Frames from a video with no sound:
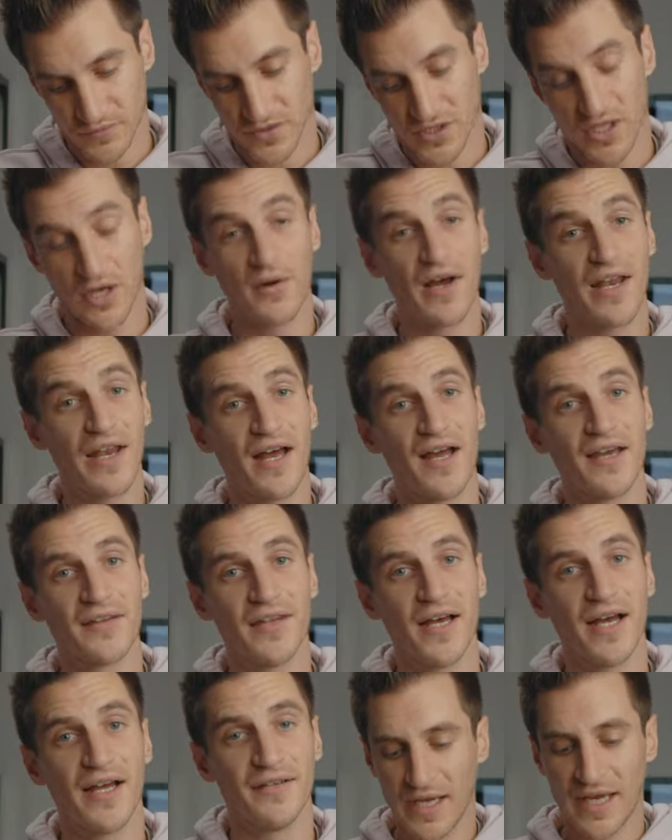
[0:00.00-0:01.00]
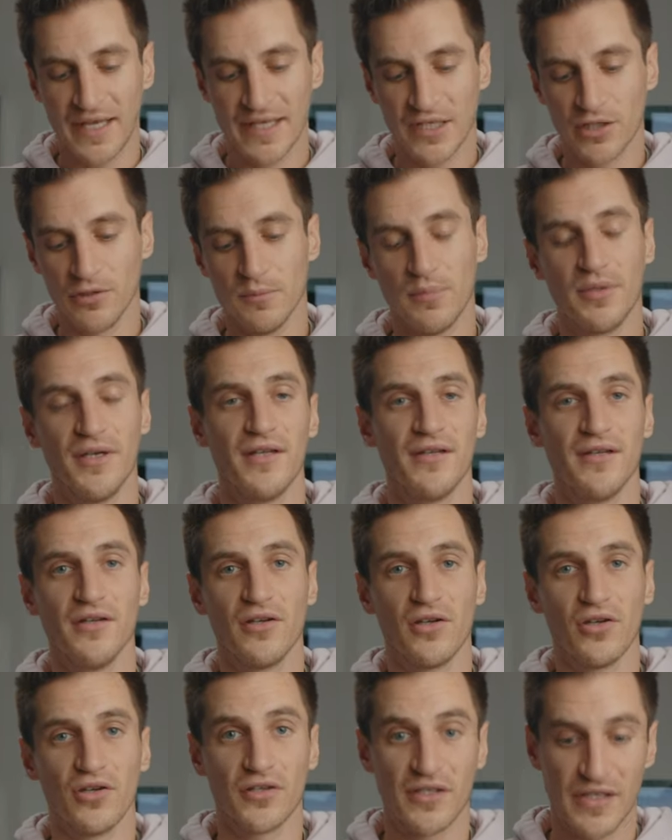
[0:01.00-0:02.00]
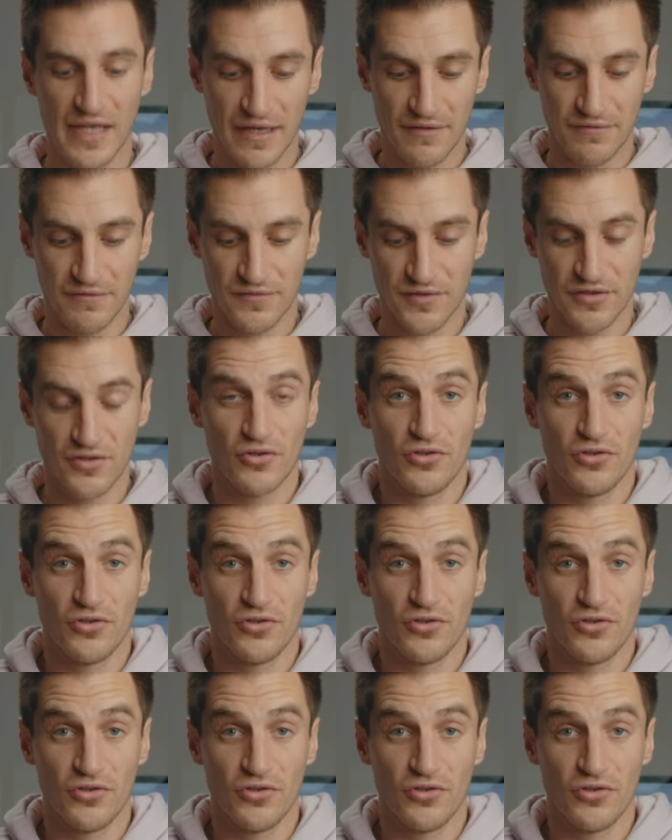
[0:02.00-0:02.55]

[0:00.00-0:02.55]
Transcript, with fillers: So I like that. Any company that look after